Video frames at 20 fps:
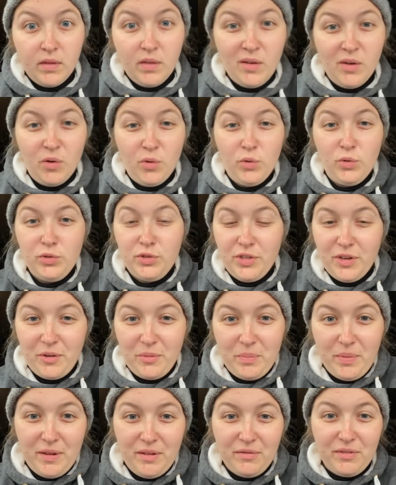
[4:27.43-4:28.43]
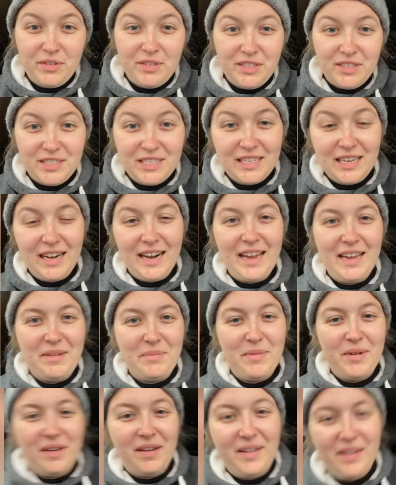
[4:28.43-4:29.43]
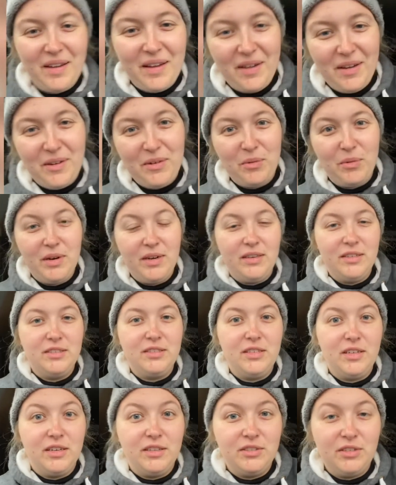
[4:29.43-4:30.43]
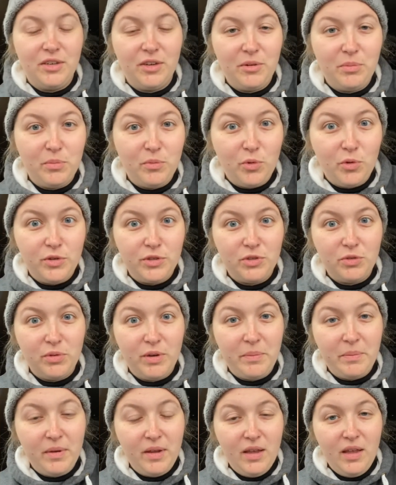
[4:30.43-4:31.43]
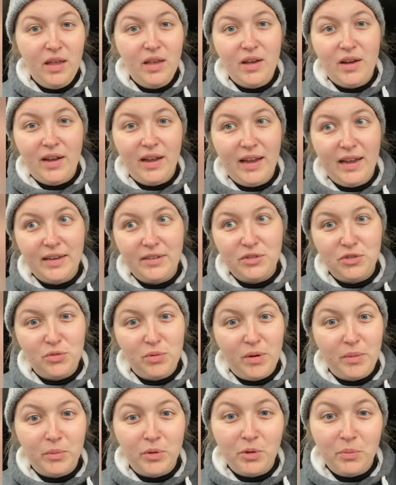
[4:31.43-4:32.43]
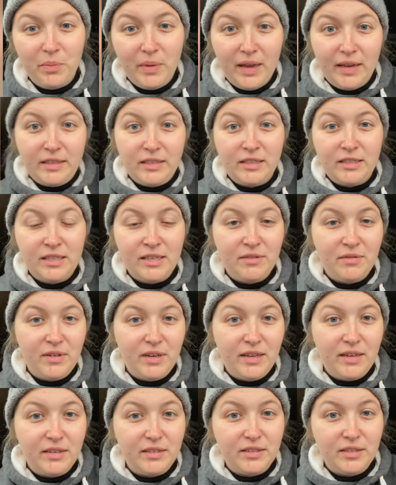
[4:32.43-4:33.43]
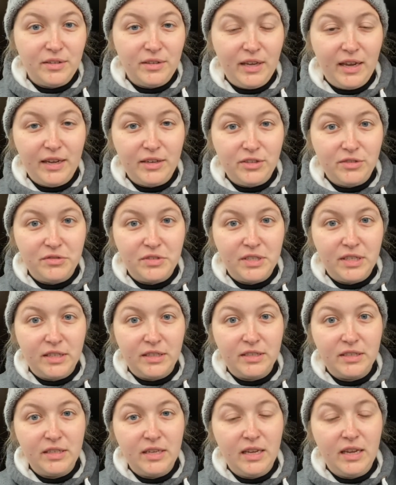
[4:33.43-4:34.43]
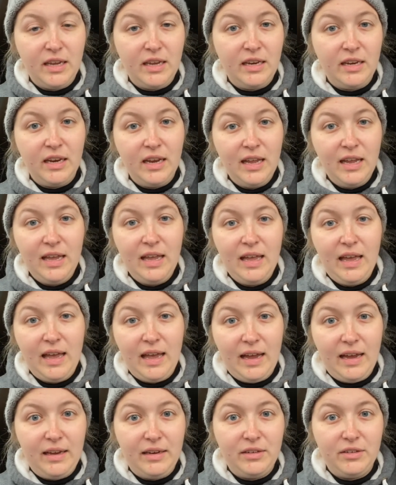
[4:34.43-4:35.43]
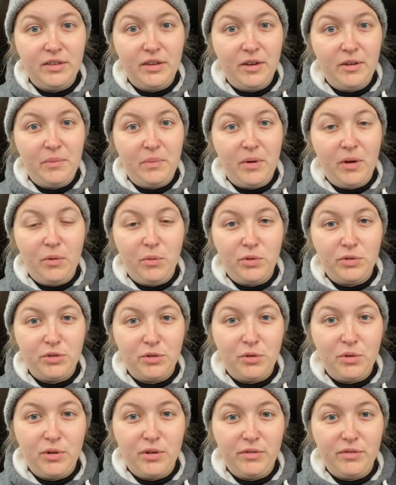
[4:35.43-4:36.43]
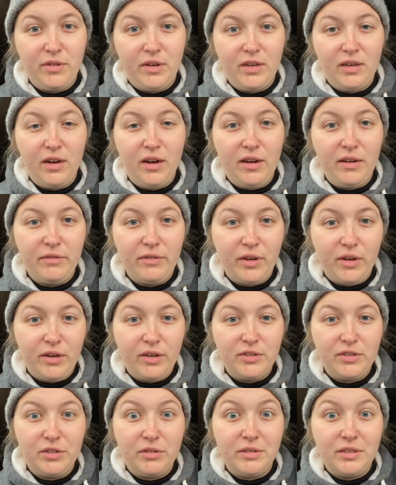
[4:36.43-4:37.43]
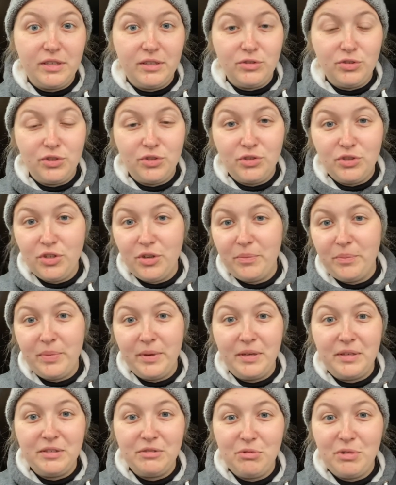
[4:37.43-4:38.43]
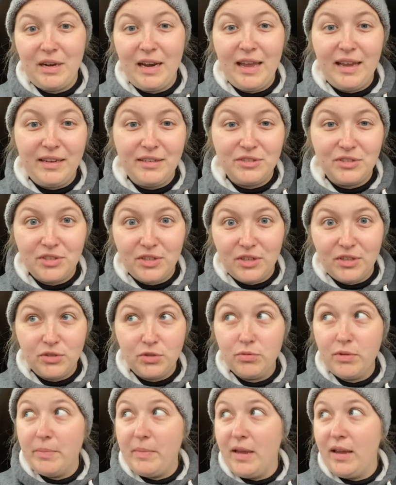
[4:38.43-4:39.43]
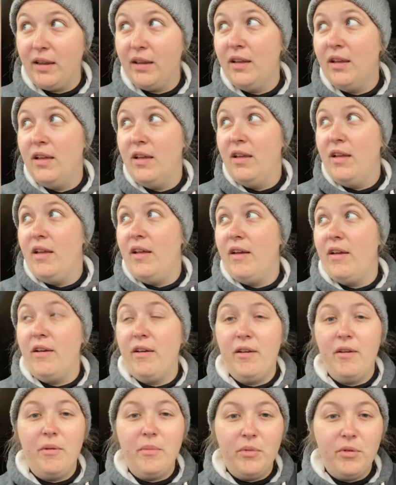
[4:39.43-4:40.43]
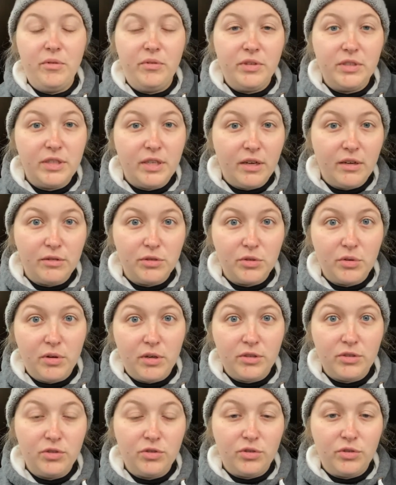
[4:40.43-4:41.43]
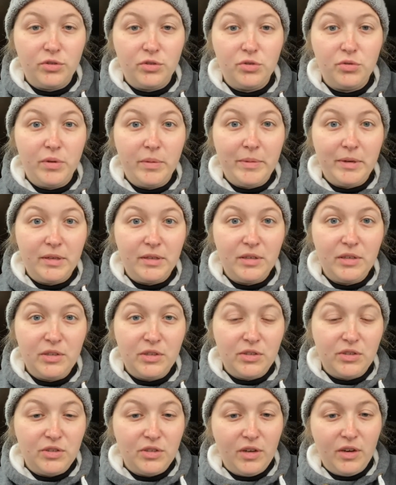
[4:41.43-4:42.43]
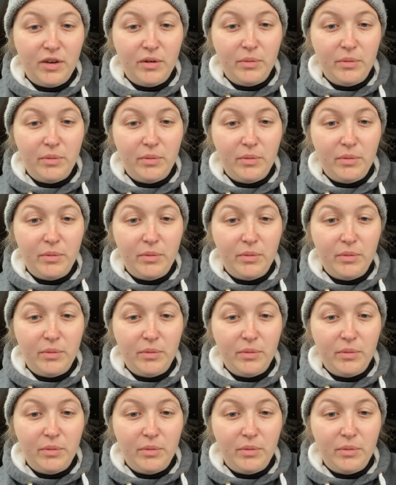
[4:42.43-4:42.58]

Also, a bit of a disclaimer, when I started to open water swim, I had swum competitively until the age of 16, and I was a qualified lifeguard, so I didn't just jump into a lake and start swimming. Obviously, I was quite a strong swimmer to start